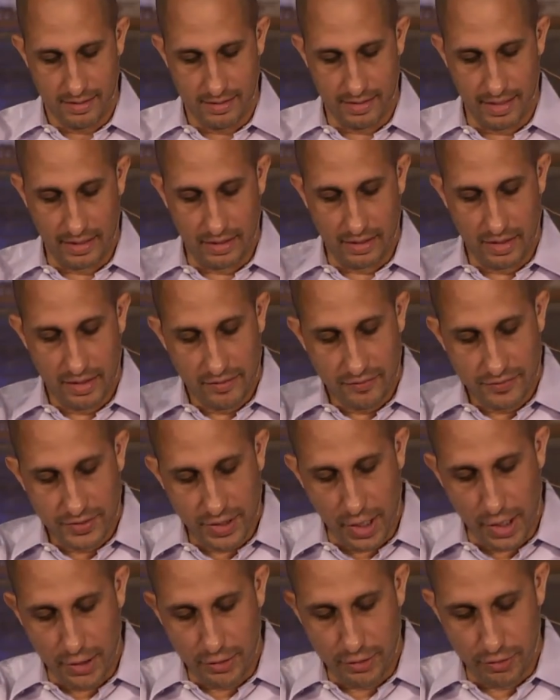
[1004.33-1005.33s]
lived
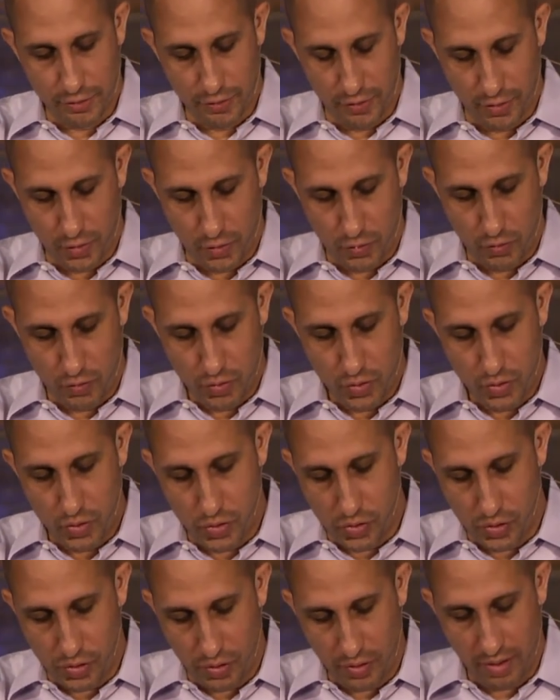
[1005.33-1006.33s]
under the
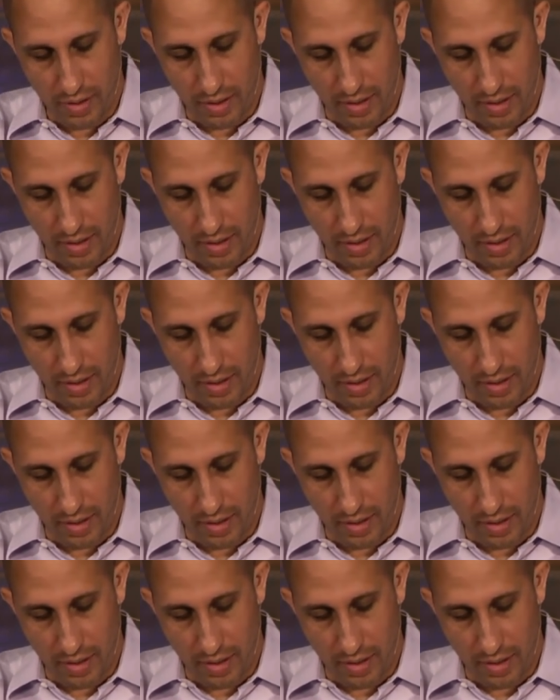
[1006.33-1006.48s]
rule